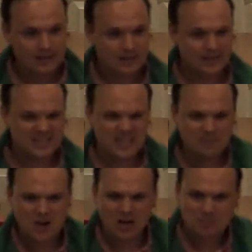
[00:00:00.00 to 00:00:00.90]
is
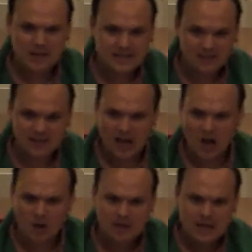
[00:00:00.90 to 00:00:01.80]
stepping on a piece of
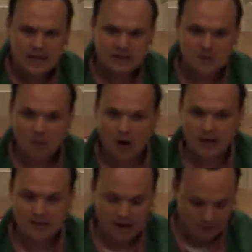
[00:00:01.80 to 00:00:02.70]
gum in the
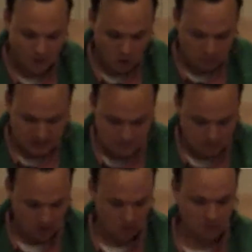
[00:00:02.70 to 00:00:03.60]
parking lot of Home
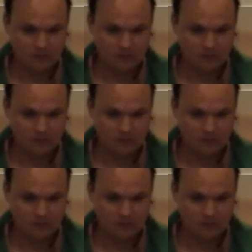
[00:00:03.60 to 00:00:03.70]
Depot.